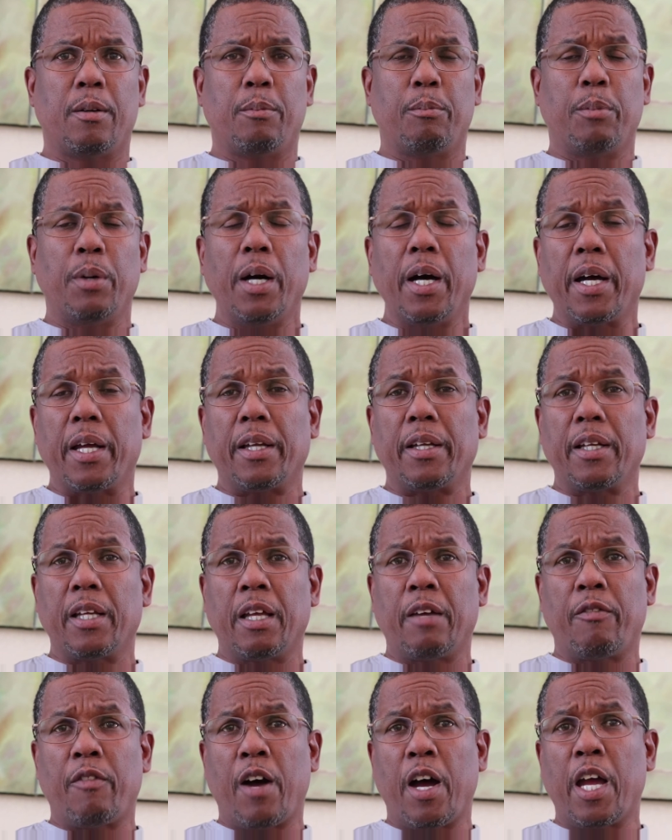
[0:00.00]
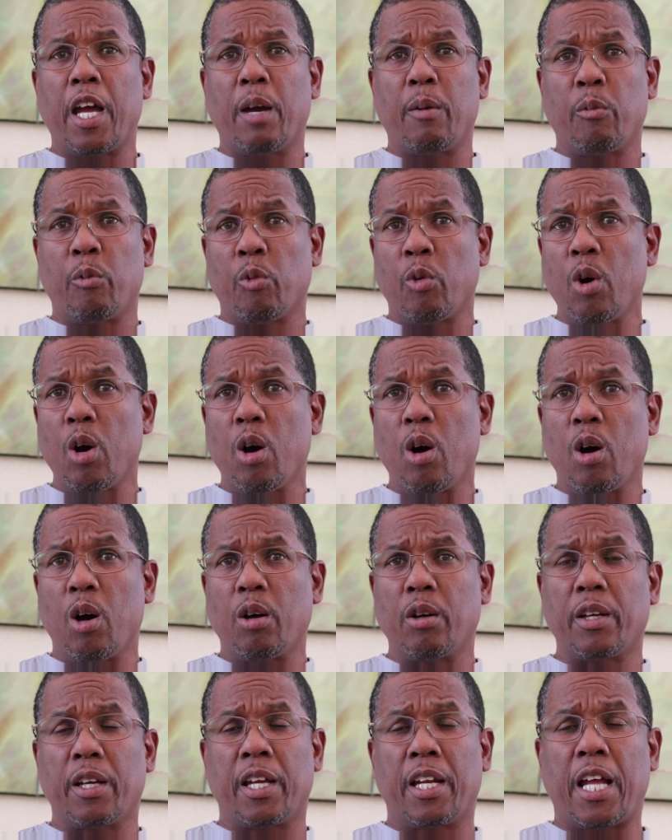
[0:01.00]
But if I am
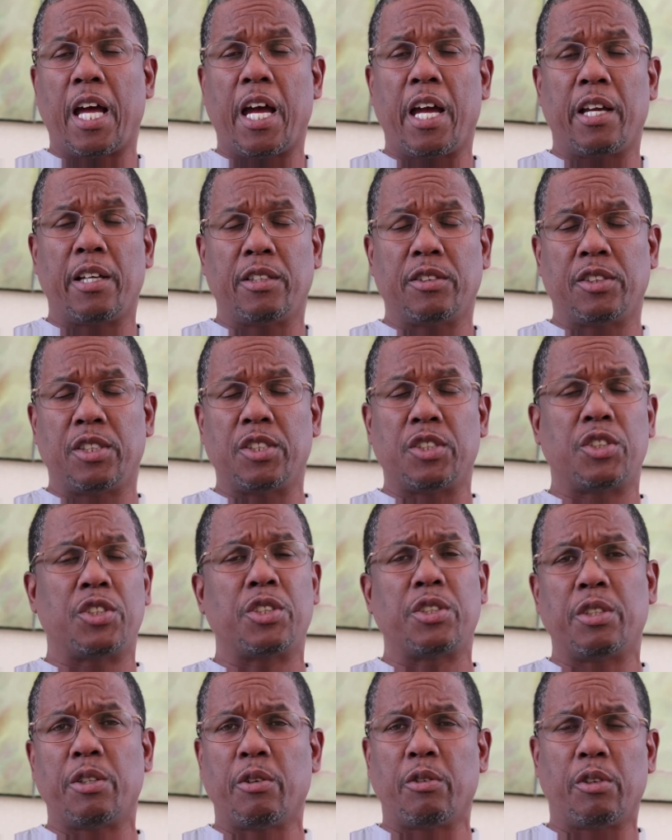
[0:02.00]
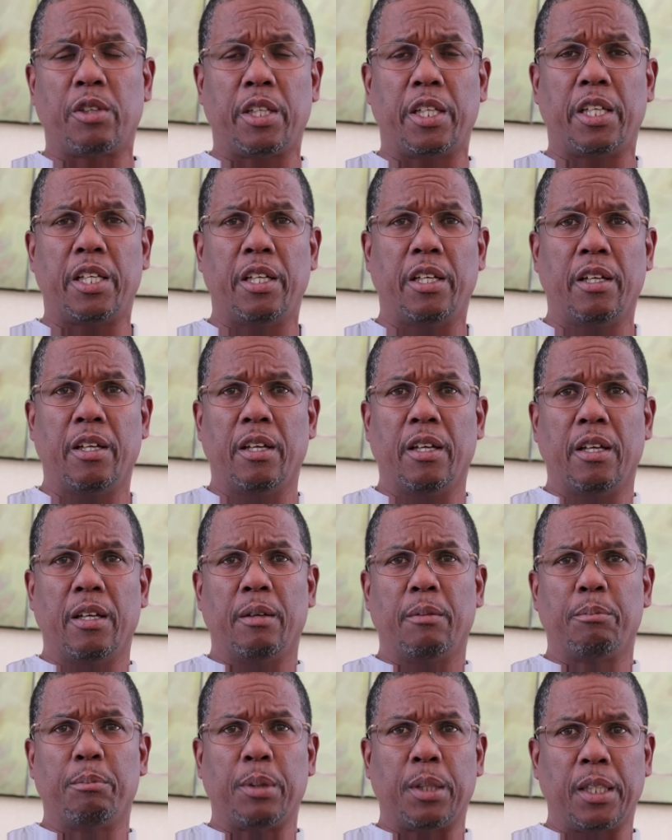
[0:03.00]
wrong and I sincerely
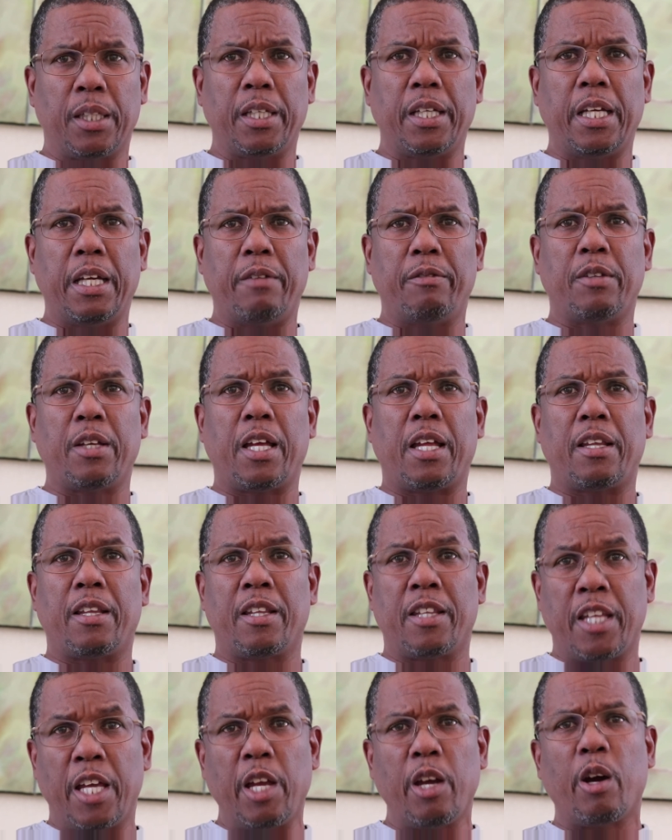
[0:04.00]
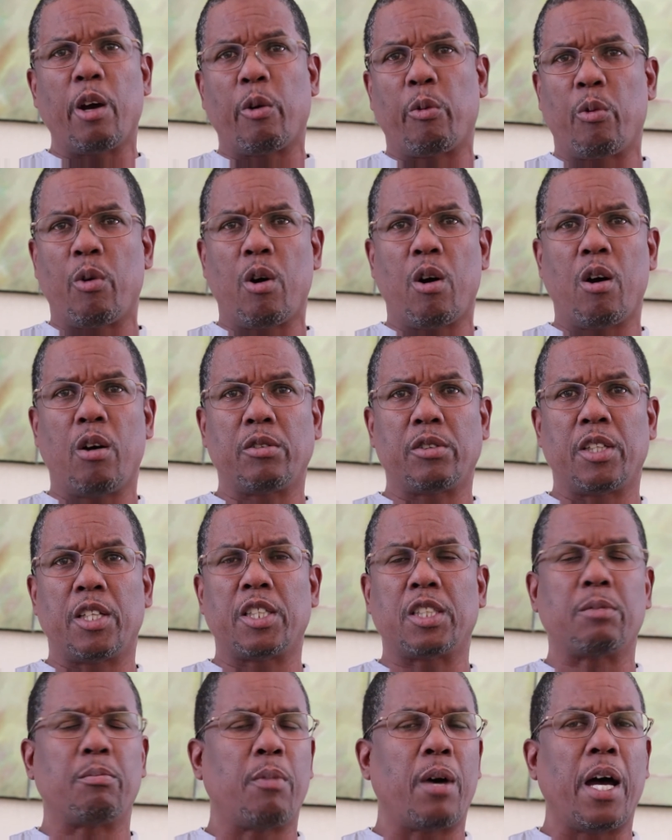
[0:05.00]
believe that they are wrong, then
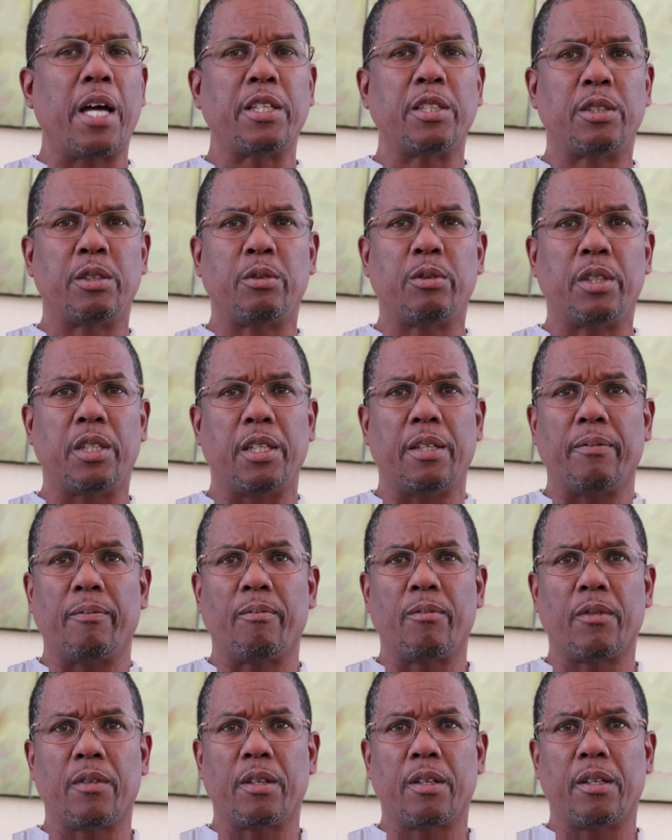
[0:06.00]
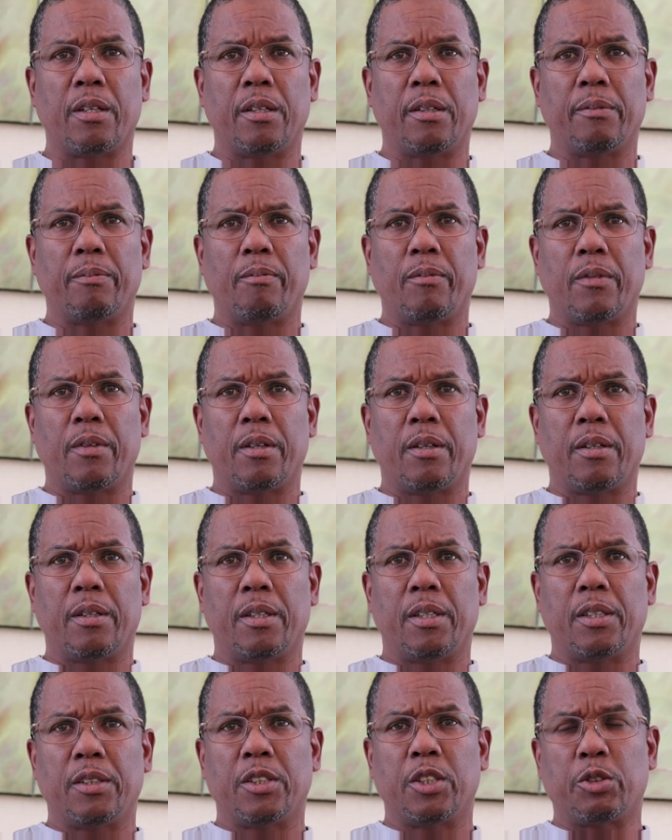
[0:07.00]
it's my duty
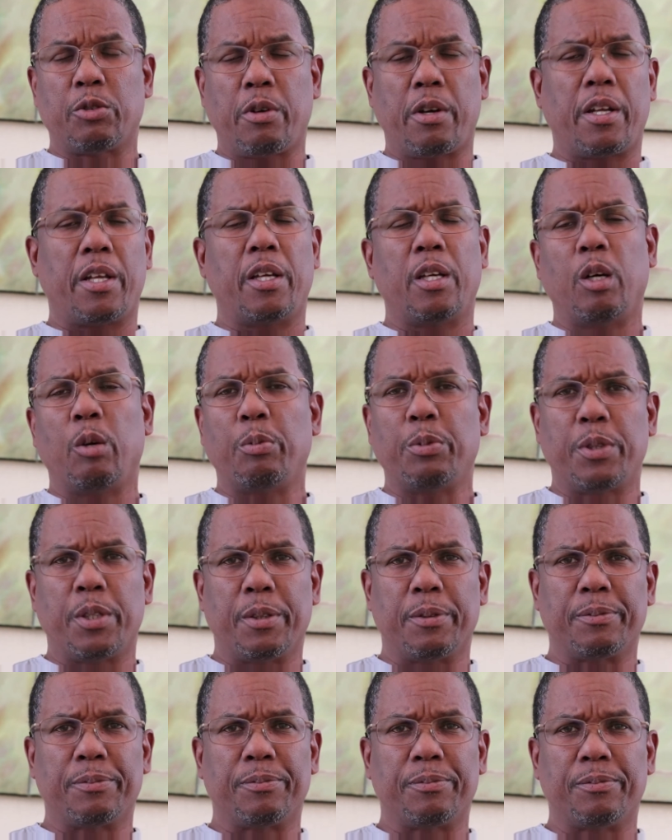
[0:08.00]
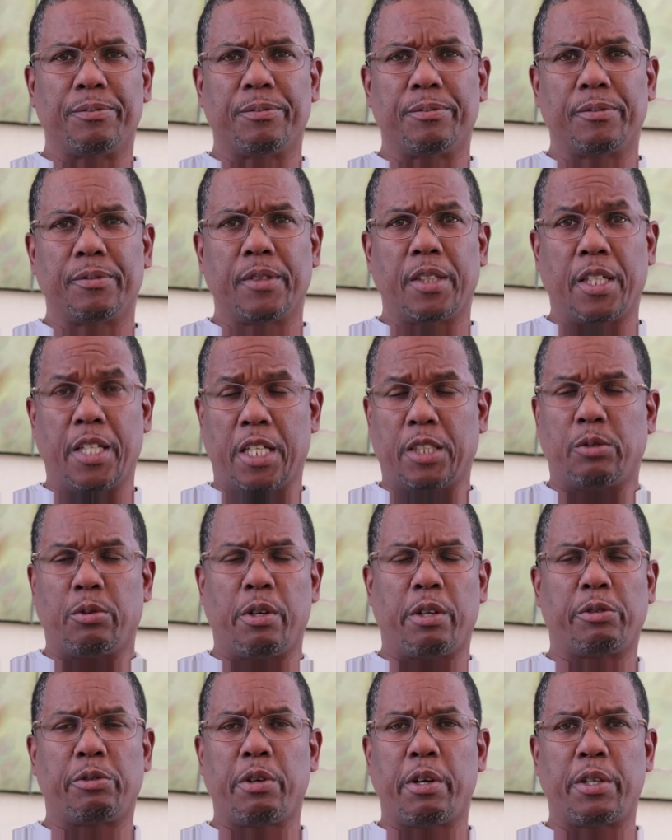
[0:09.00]
to try to help them. And that's
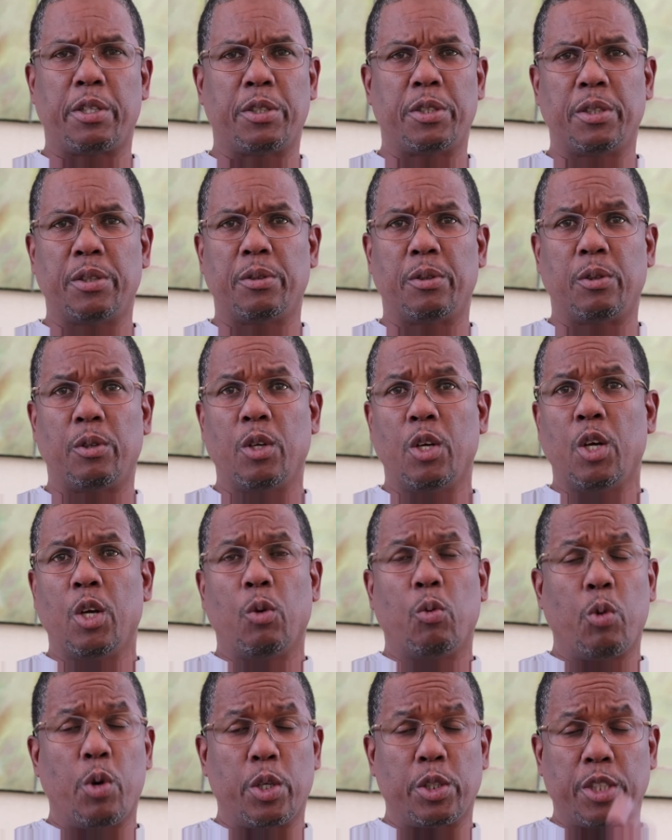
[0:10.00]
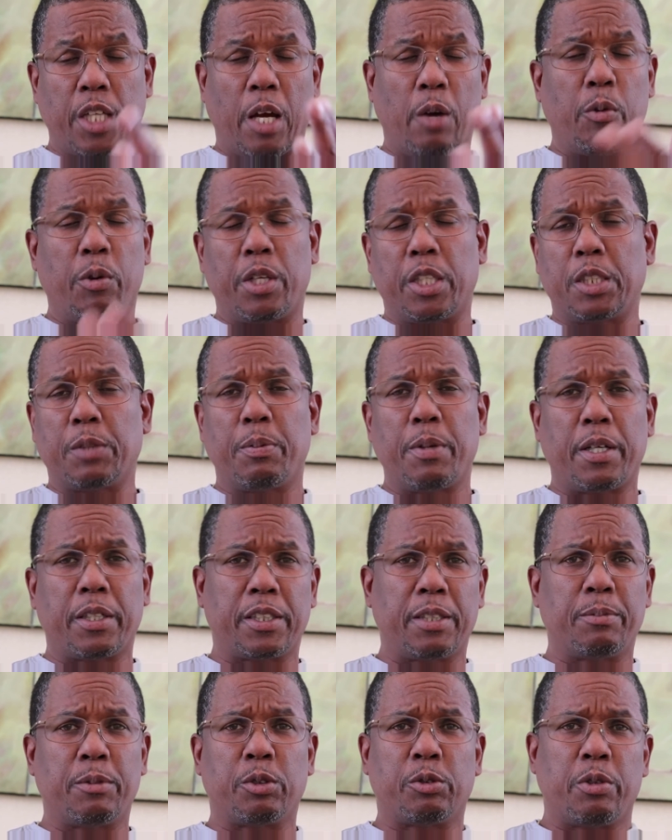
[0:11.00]
what I try to do. Whereas I would expect
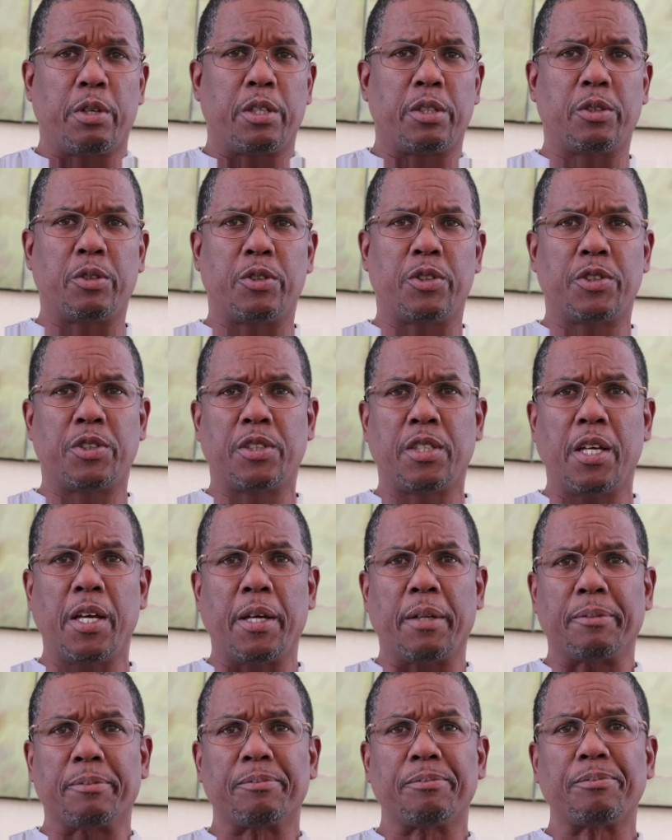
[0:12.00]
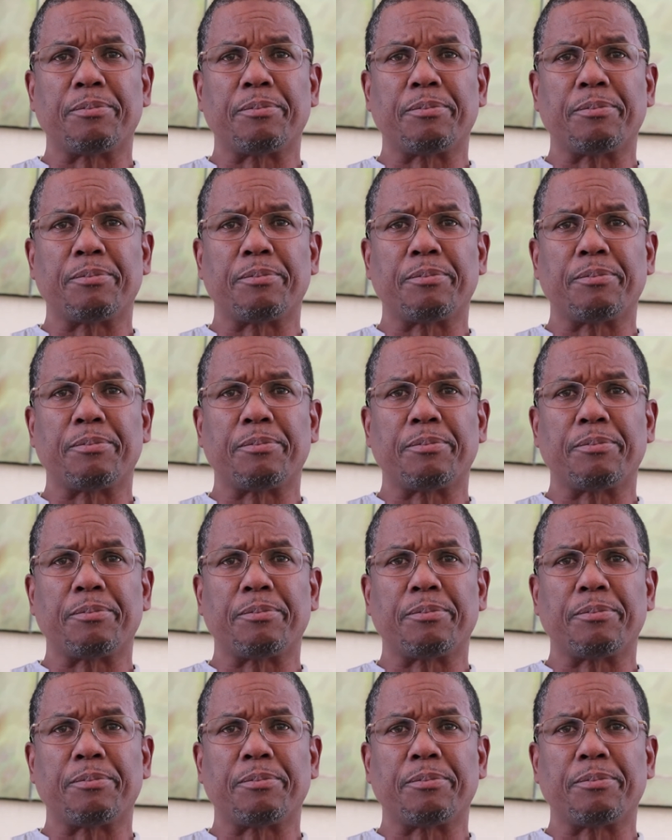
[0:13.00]
them to try to do the same.